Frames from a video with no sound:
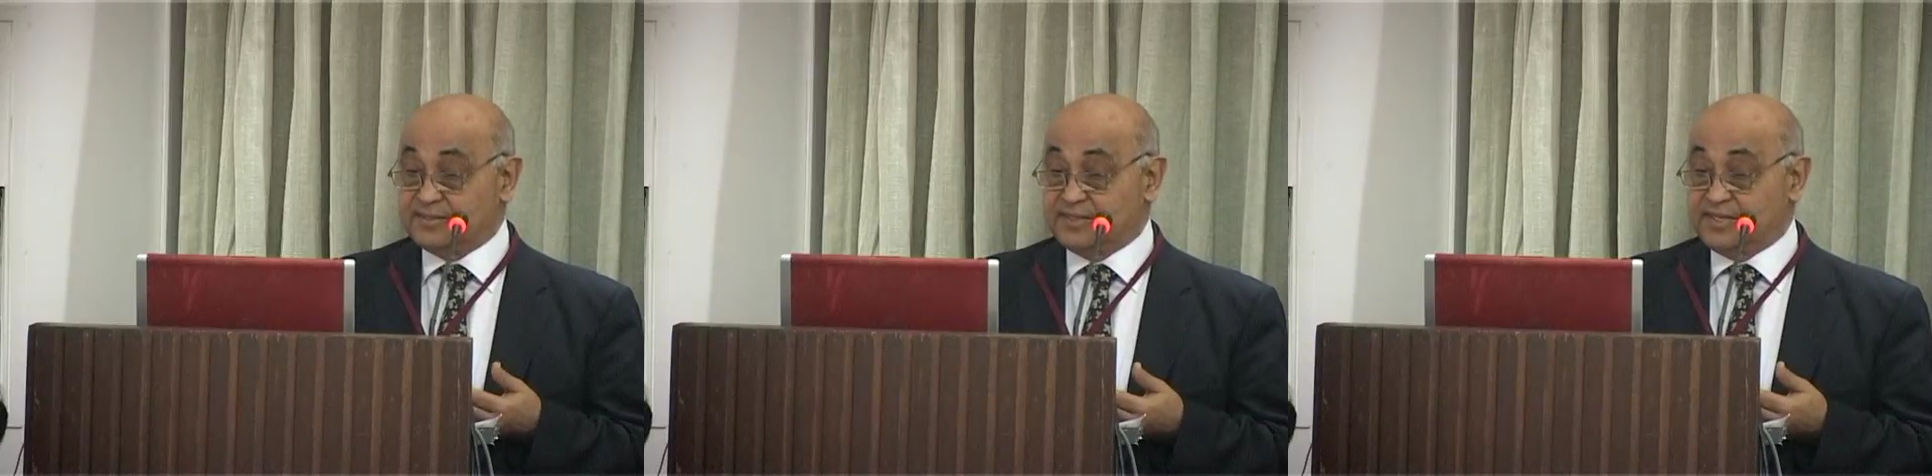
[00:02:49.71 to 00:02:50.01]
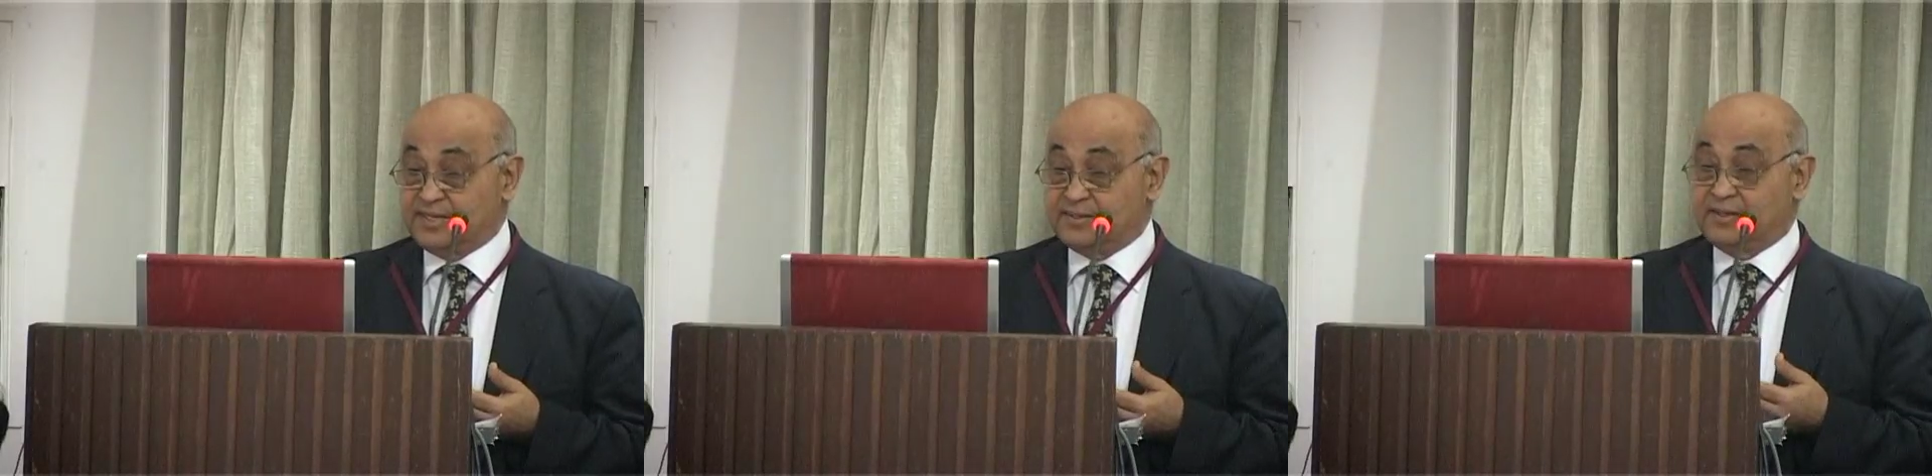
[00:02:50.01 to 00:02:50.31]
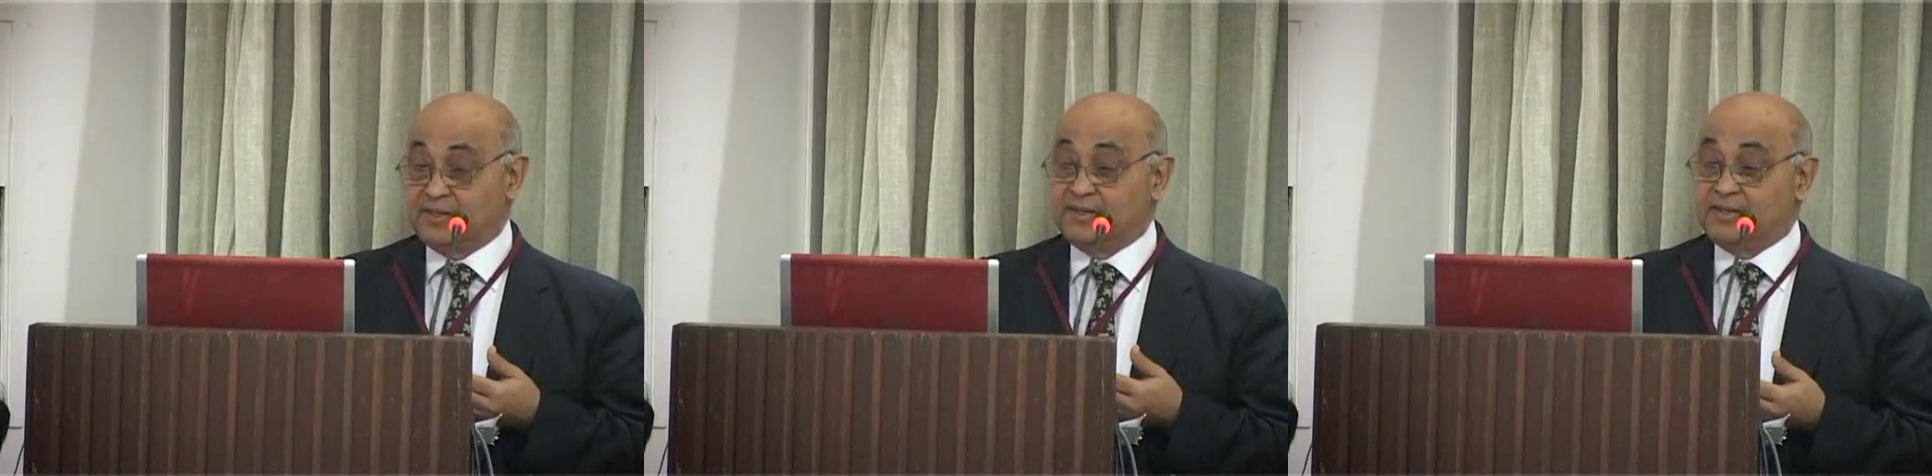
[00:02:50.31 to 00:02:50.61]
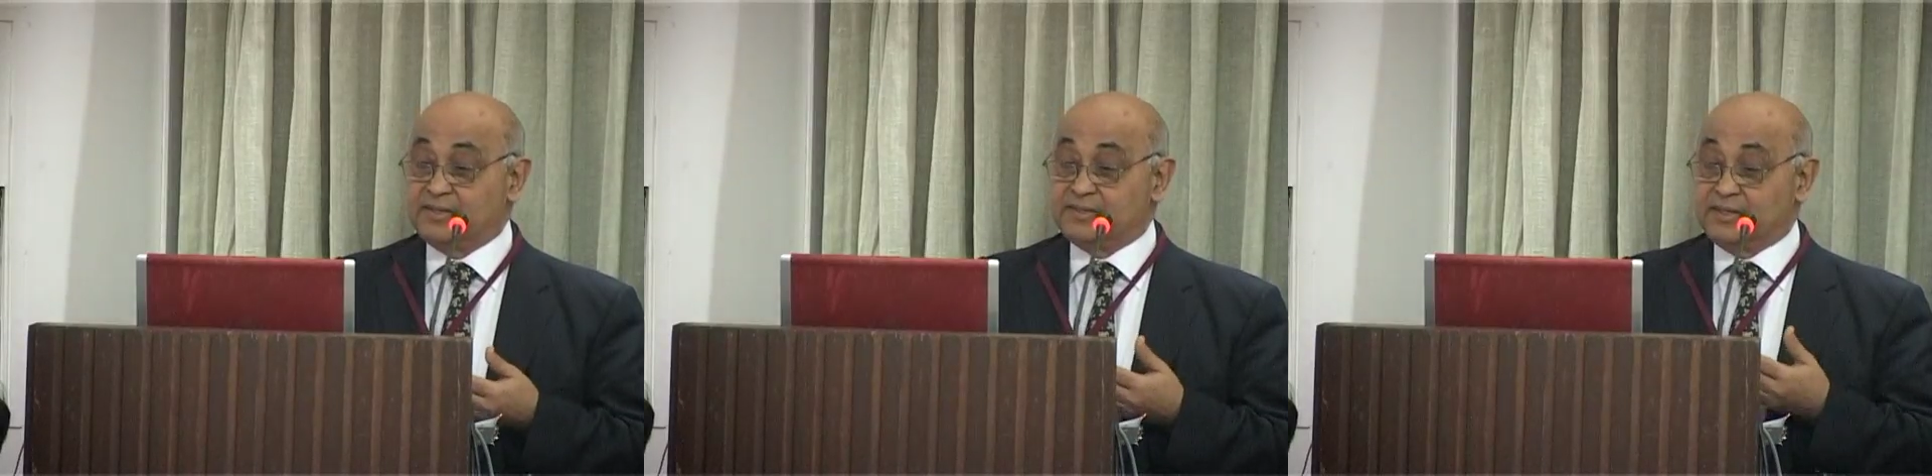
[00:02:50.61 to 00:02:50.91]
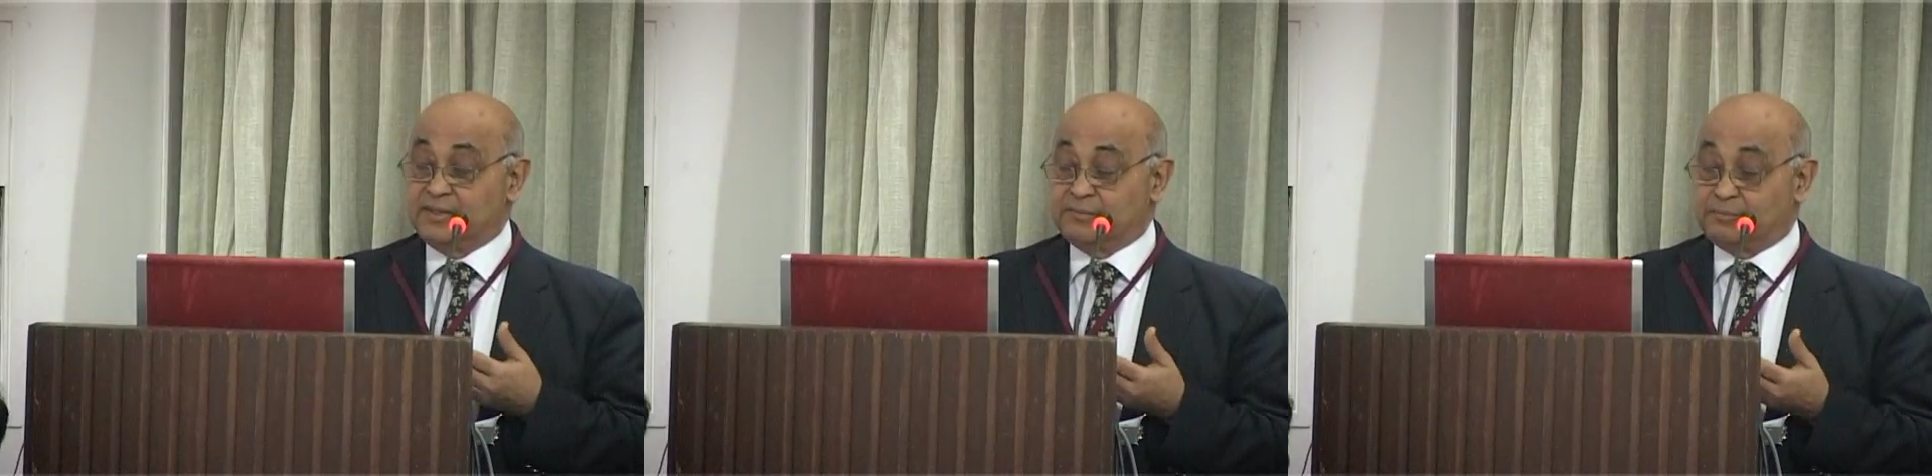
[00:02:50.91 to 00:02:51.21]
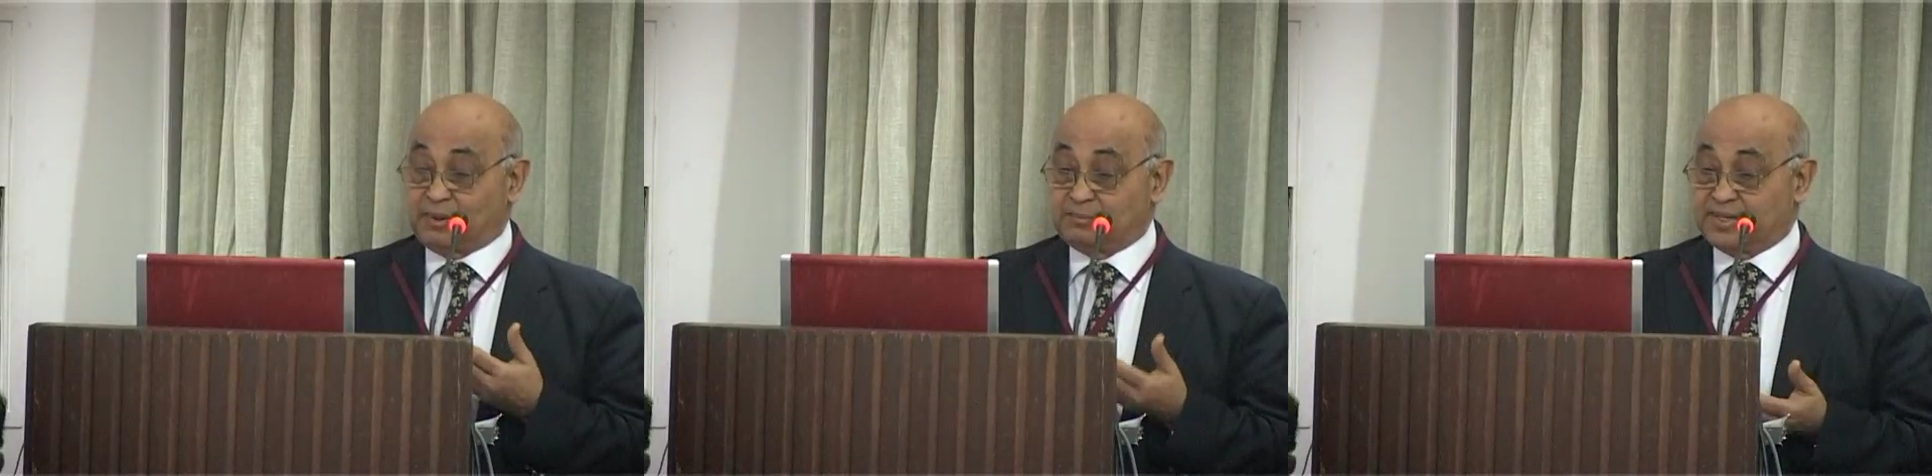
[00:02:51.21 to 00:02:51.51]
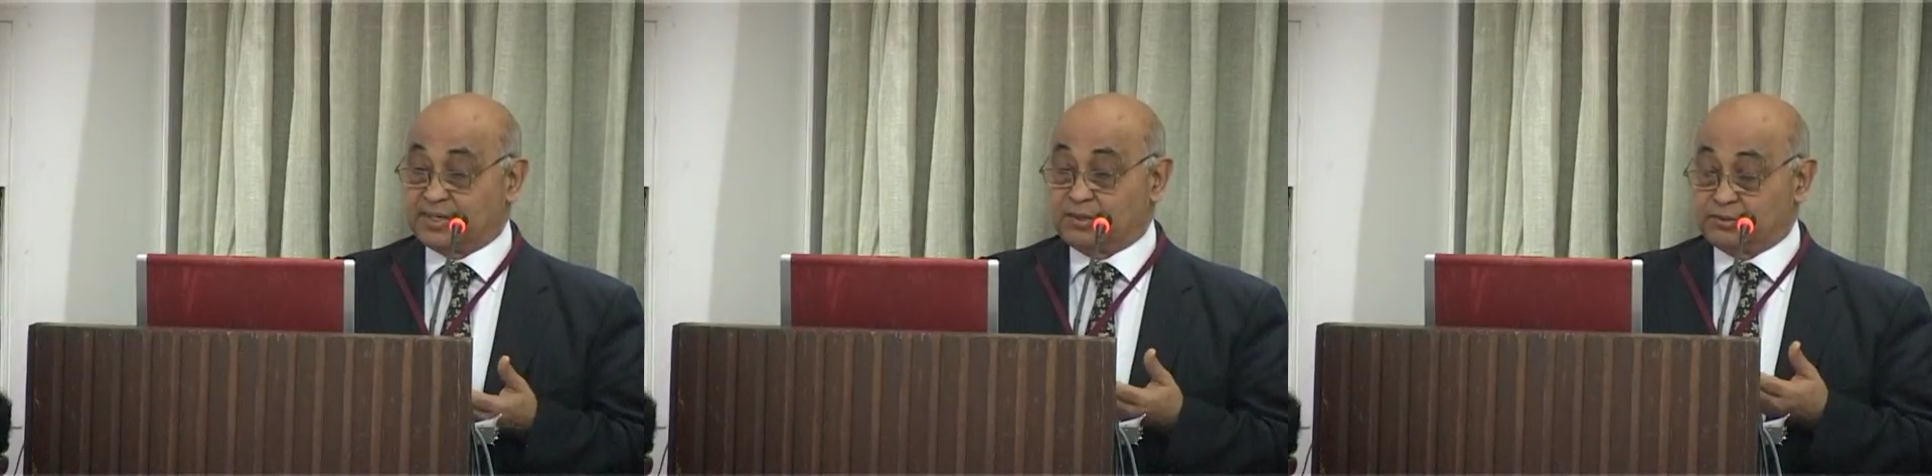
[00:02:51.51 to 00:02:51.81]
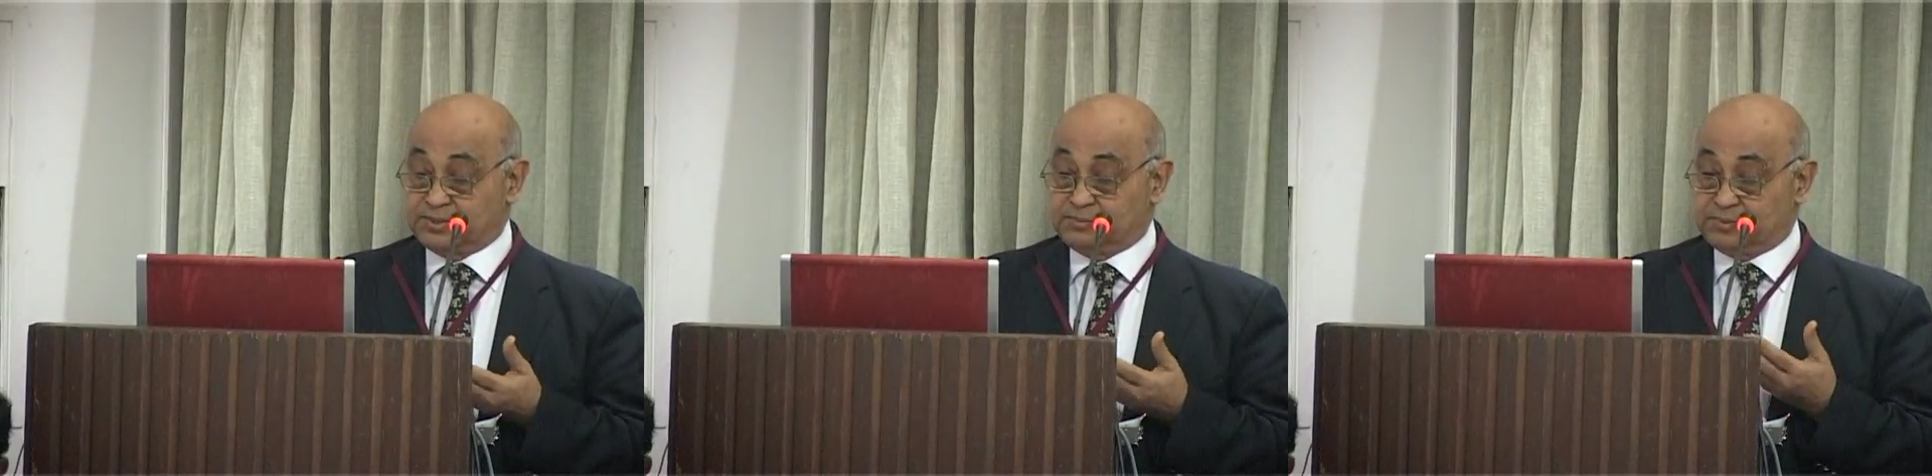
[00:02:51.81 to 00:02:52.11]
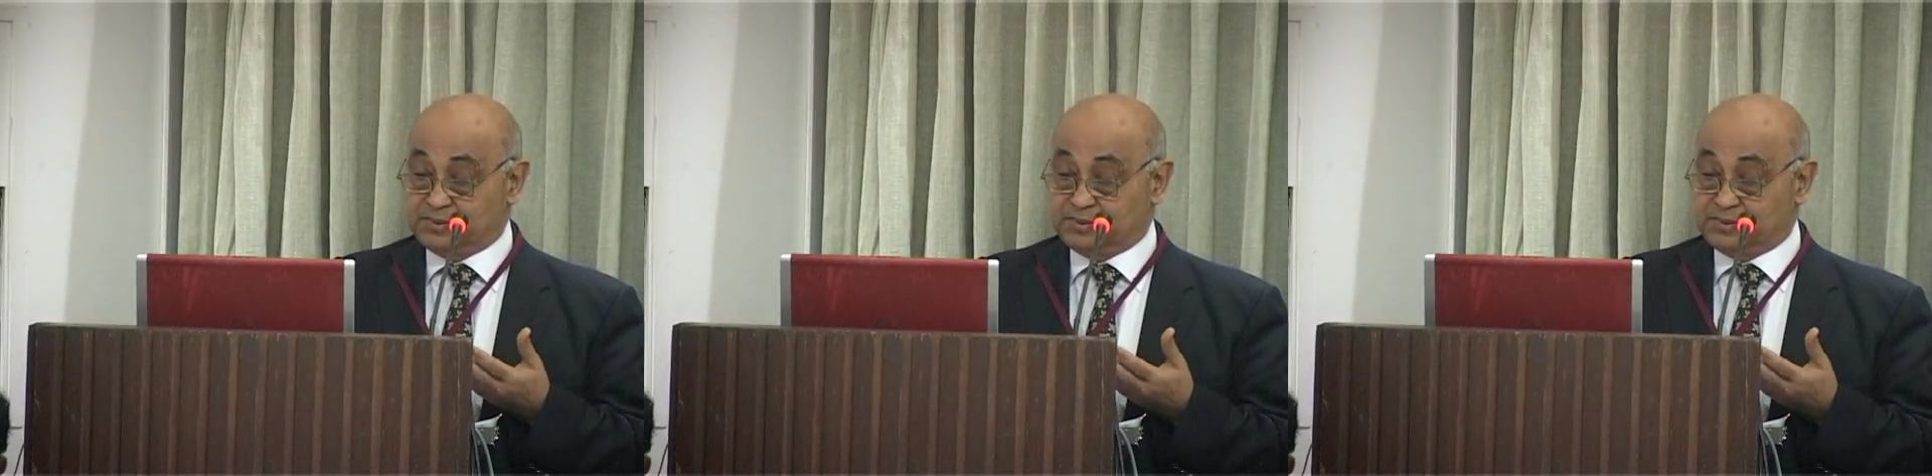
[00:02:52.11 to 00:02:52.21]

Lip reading: the public or the